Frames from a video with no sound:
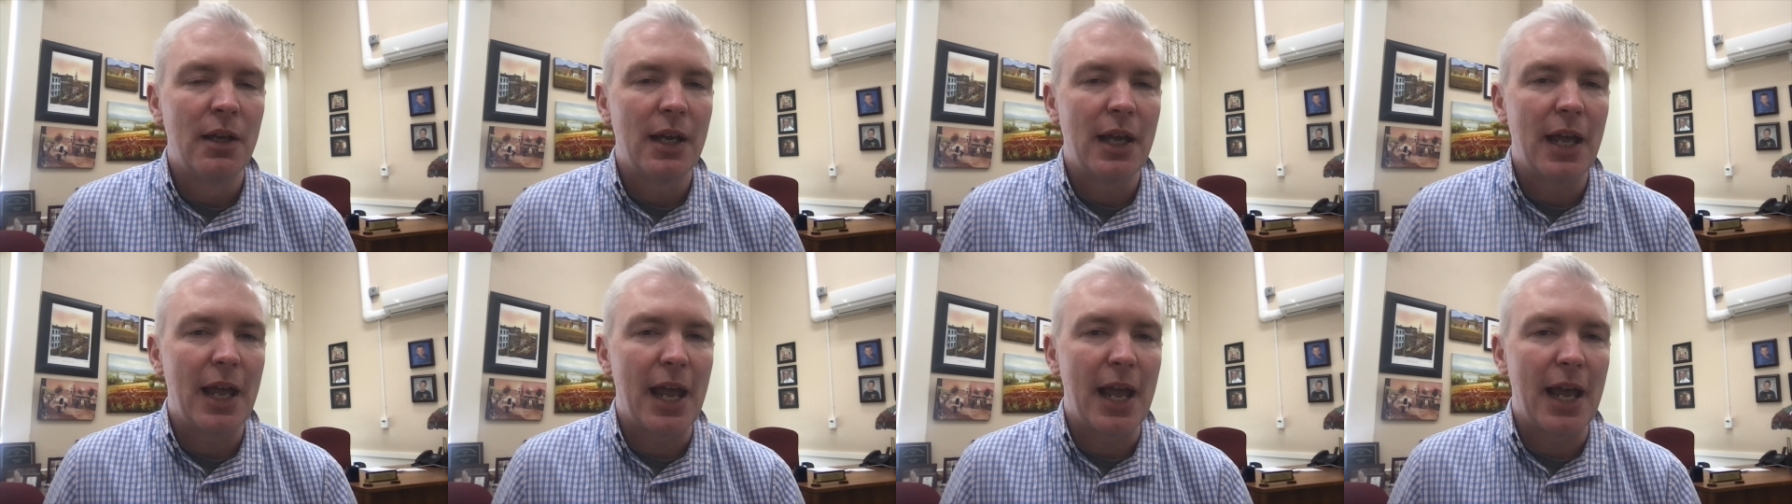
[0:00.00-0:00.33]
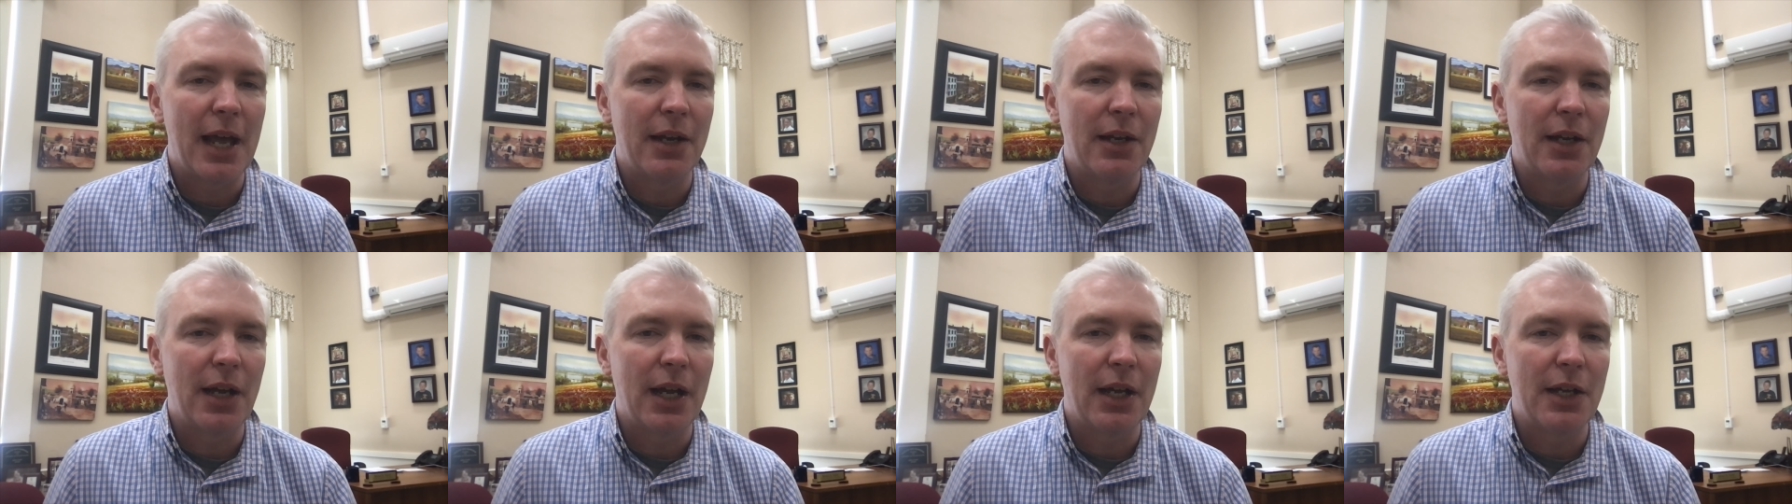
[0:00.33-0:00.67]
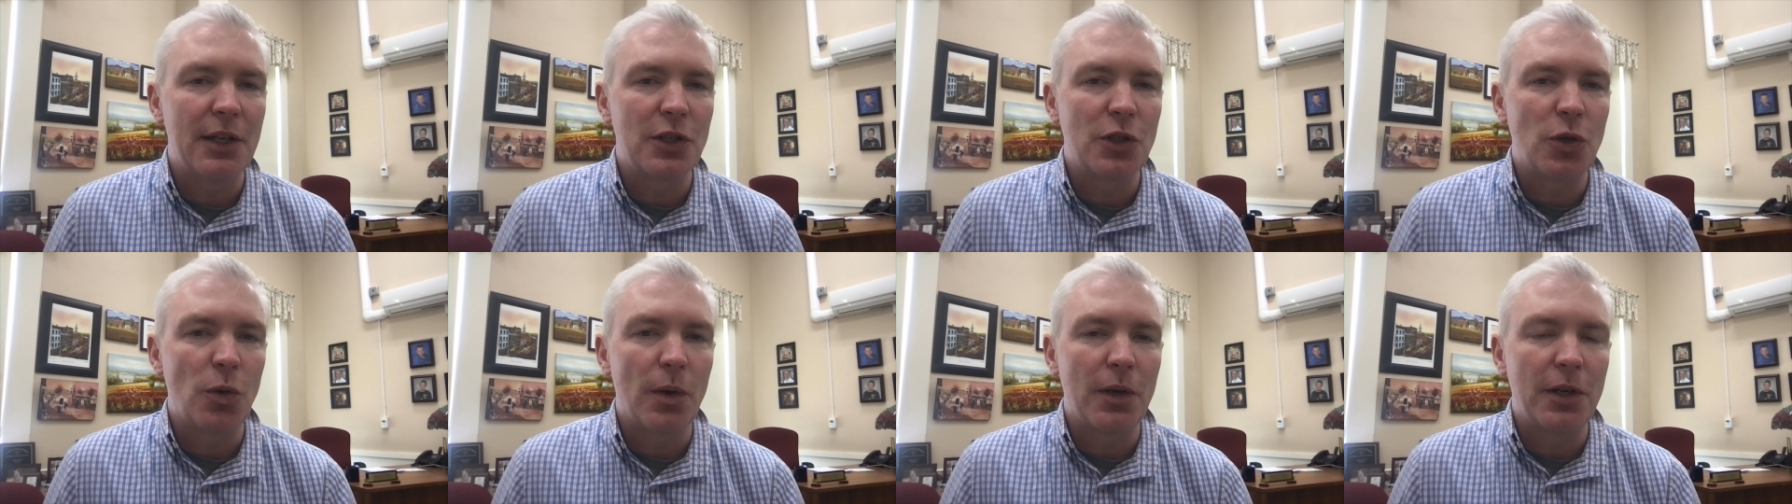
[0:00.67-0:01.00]
and uh,
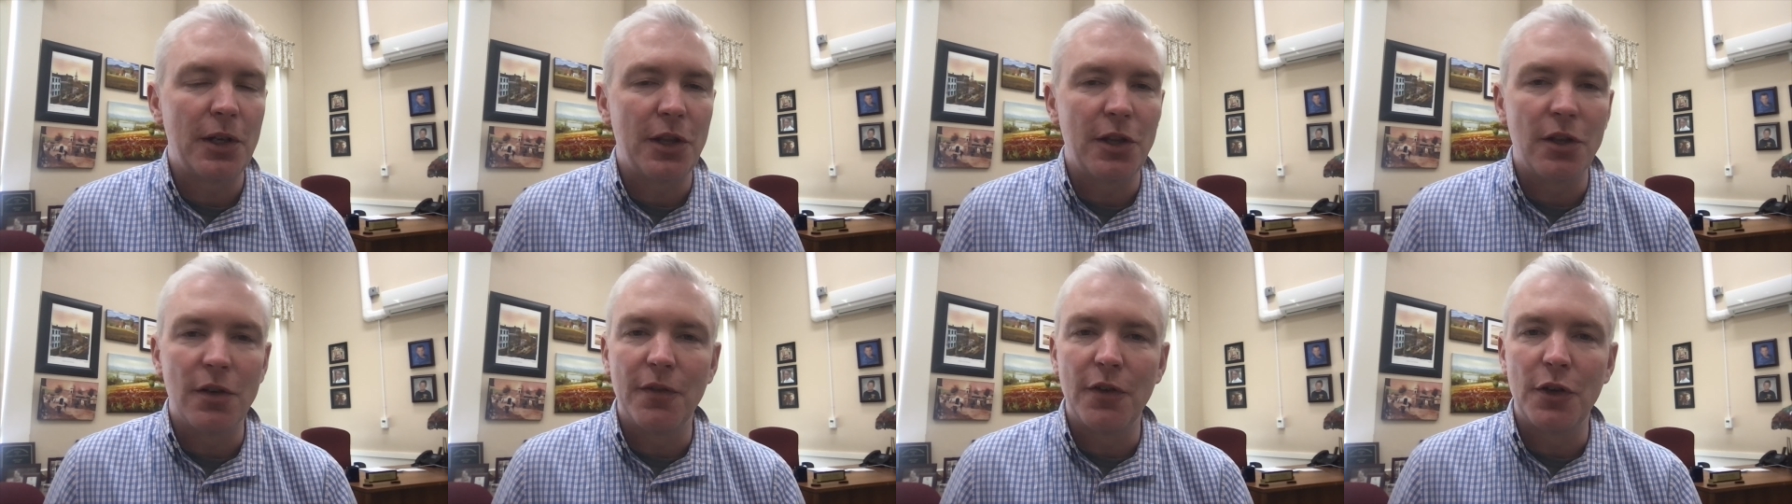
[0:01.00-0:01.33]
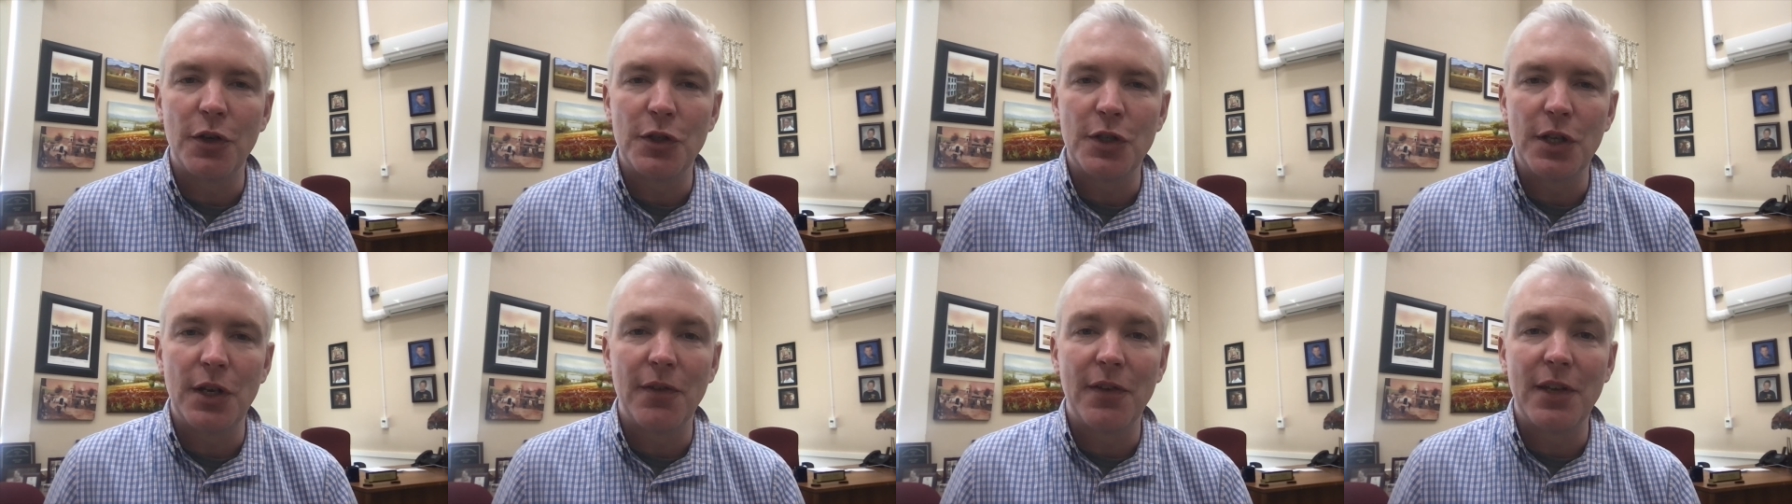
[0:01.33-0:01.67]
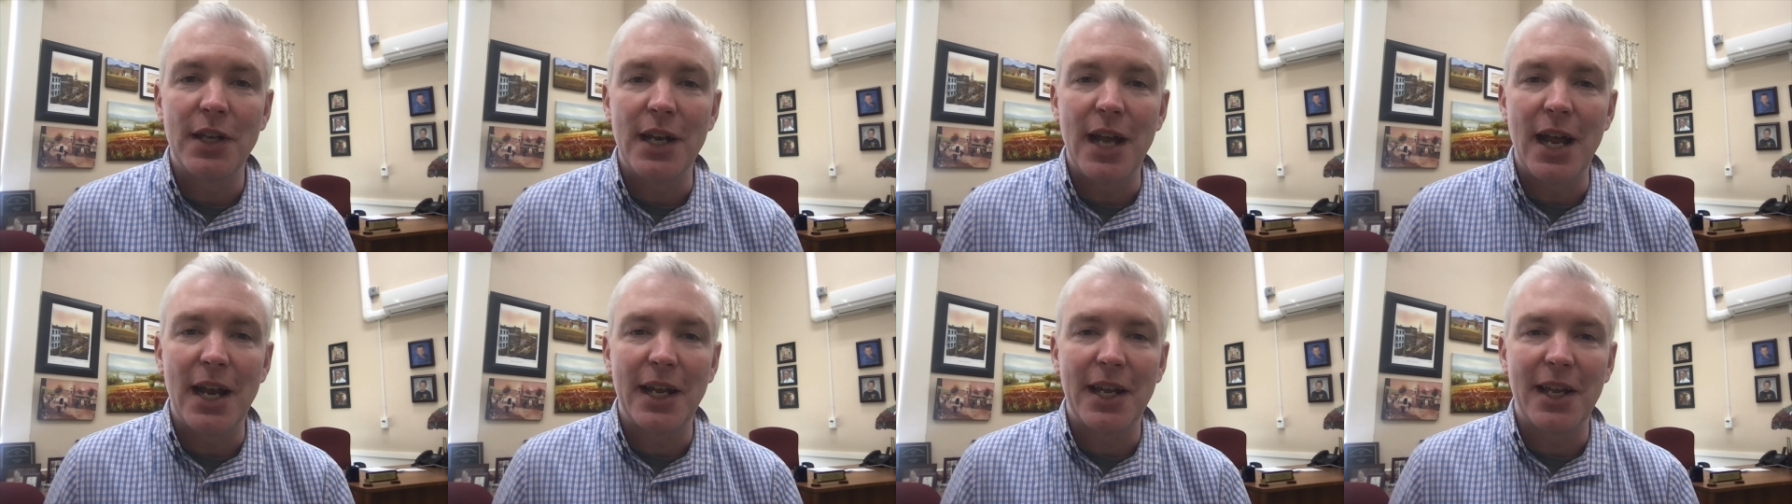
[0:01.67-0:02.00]
is going to the University of
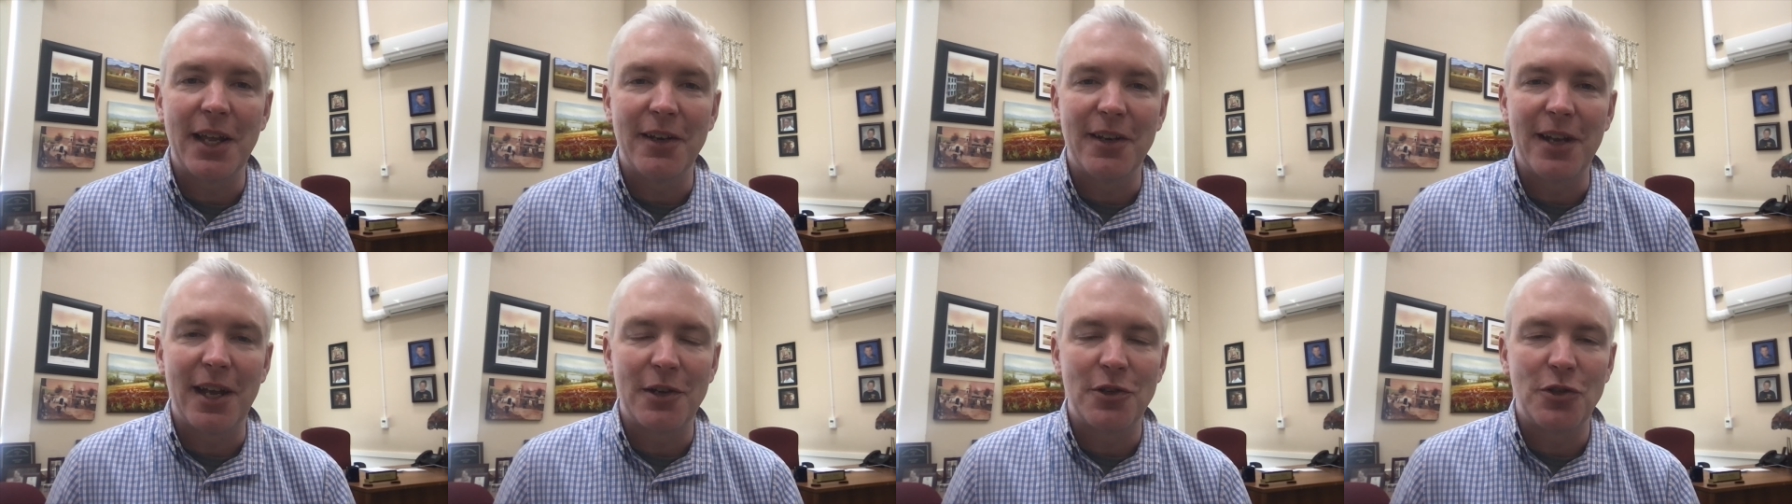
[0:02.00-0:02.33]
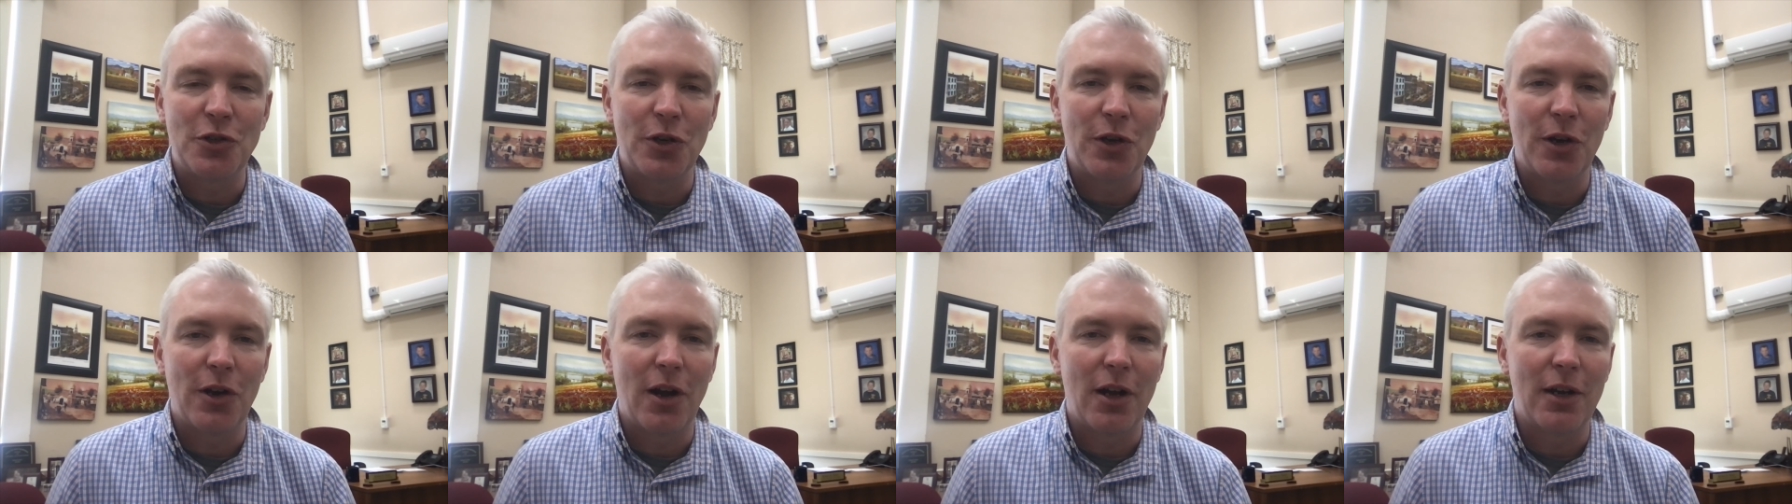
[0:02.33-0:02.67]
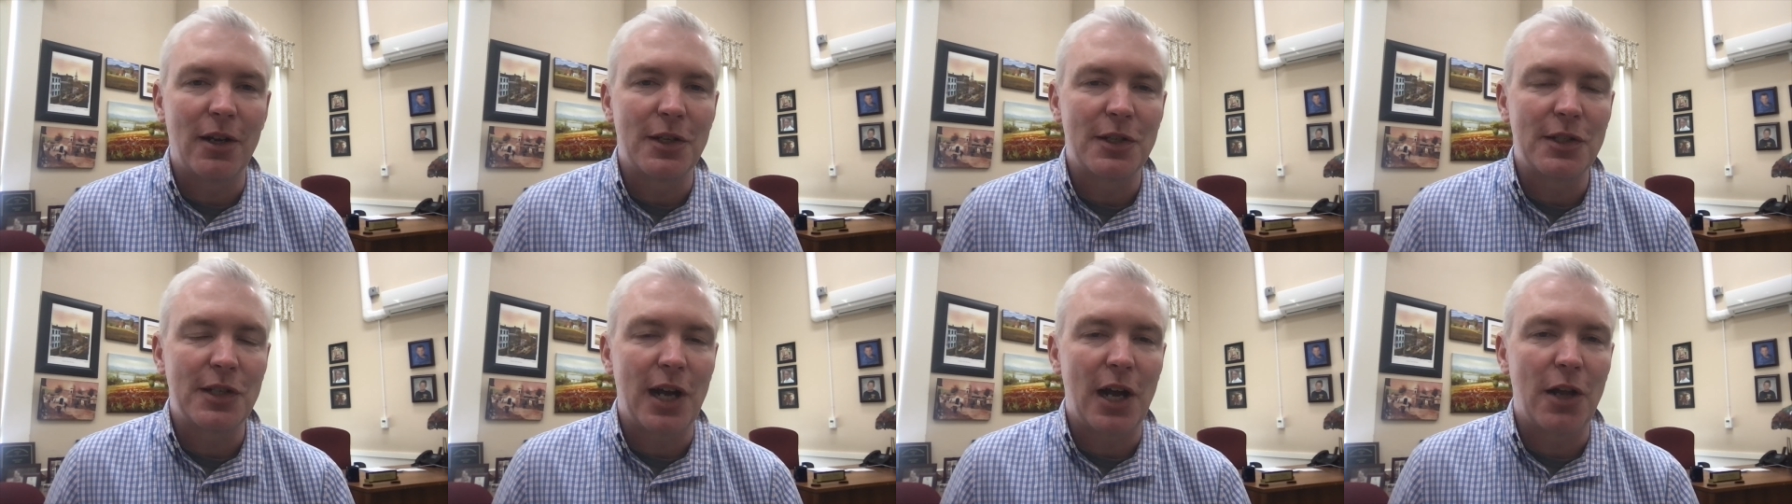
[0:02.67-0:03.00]
Connecticut next year on
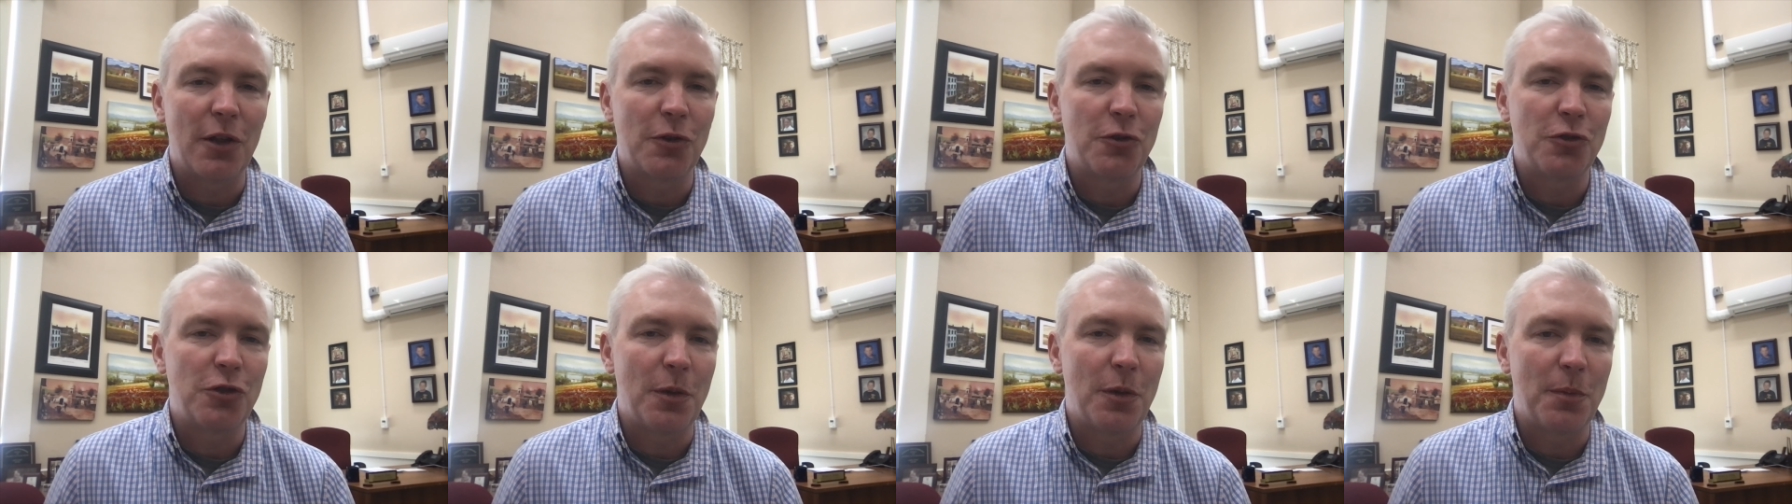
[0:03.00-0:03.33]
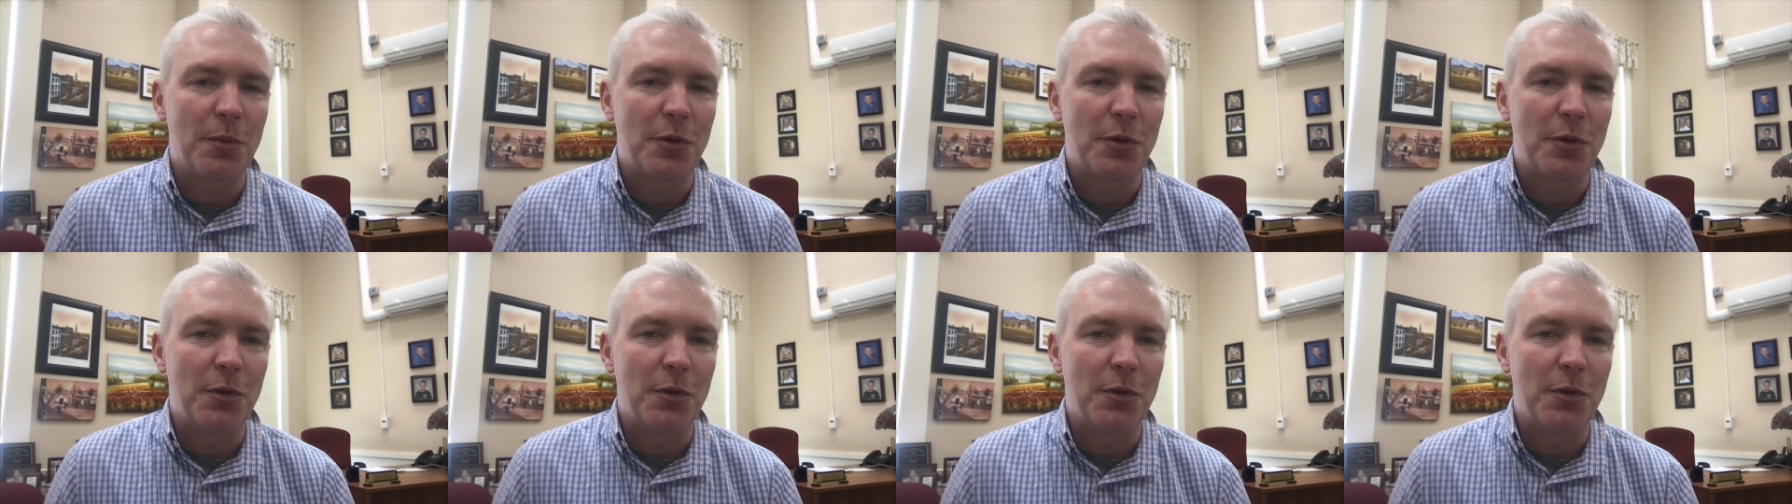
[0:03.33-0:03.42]
a scholarship